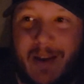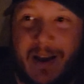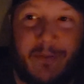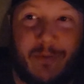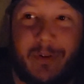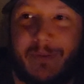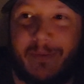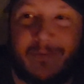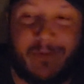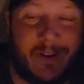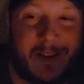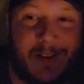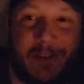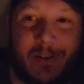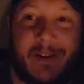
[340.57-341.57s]
every
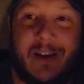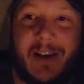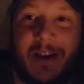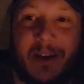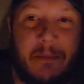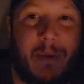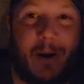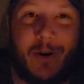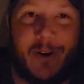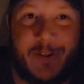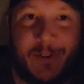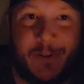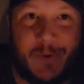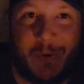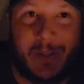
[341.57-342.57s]
fucking Mary
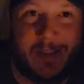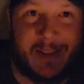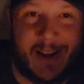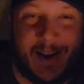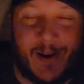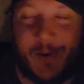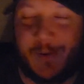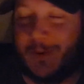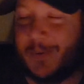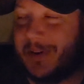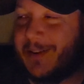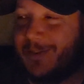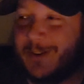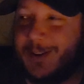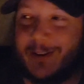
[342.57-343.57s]
Sue in the town or
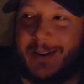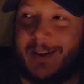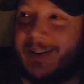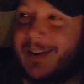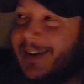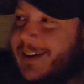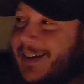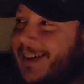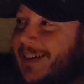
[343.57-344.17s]
whatever. And